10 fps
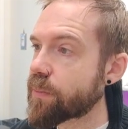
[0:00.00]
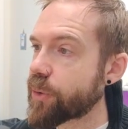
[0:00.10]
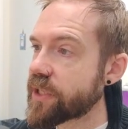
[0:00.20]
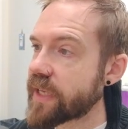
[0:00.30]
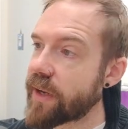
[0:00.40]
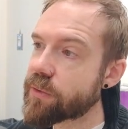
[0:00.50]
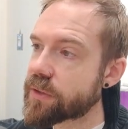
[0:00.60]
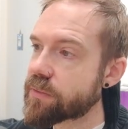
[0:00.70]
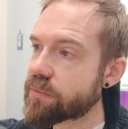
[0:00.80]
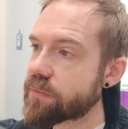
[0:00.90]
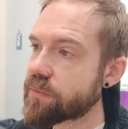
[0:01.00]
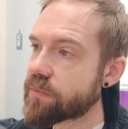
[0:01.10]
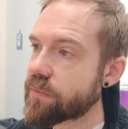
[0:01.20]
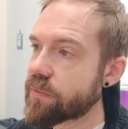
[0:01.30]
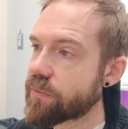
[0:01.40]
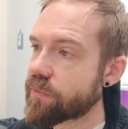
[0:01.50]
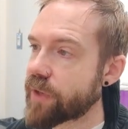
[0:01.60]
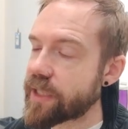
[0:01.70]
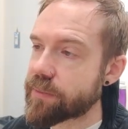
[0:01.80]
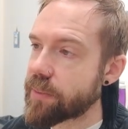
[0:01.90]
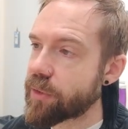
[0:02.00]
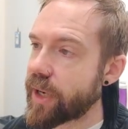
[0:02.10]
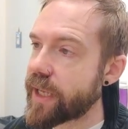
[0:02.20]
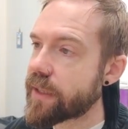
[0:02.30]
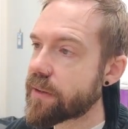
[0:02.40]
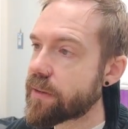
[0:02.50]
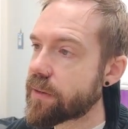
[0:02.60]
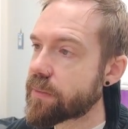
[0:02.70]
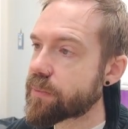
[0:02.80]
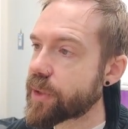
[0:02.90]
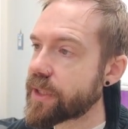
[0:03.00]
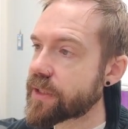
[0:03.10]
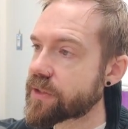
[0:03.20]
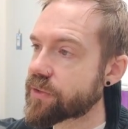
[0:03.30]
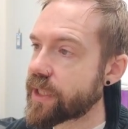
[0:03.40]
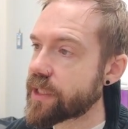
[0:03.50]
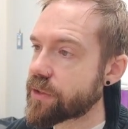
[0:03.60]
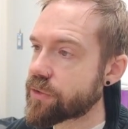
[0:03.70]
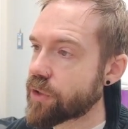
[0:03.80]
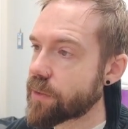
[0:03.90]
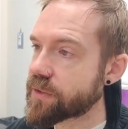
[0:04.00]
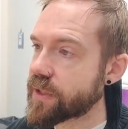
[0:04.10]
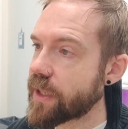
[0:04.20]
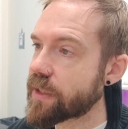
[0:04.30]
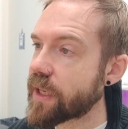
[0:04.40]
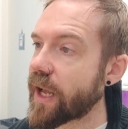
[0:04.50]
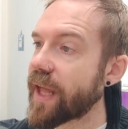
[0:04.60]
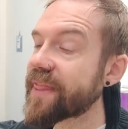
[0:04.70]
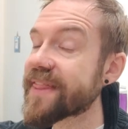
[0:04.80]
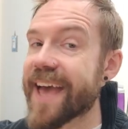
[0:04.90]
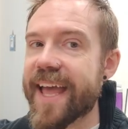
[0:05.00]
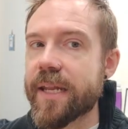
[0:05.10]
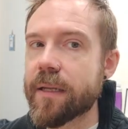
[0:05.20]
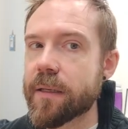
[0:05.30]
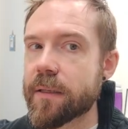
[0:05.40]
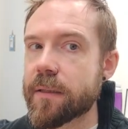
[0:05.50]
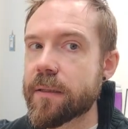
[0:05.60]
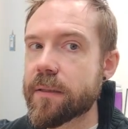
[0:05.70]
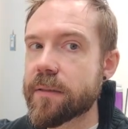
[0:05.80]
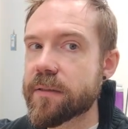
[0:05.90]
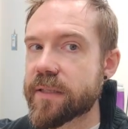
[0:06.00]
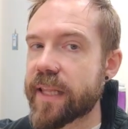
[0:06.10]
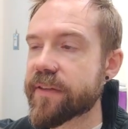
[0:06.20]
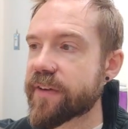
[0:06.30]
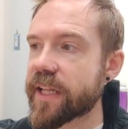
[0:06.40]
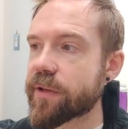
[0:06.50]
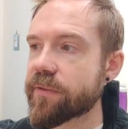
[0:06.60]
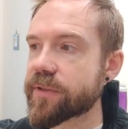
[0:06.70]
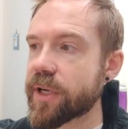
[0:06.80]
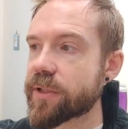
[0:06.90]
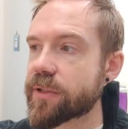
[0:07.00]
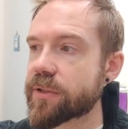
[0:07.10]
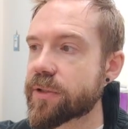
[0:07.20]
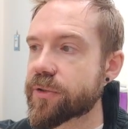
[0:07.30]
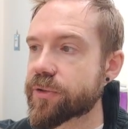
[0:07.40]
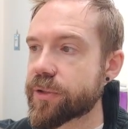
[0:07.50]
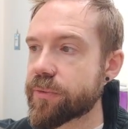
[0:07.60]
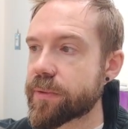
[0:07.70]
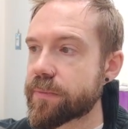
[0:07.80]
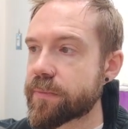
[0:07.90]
print out random number a, print the string jobs done, and then set the value of done to true.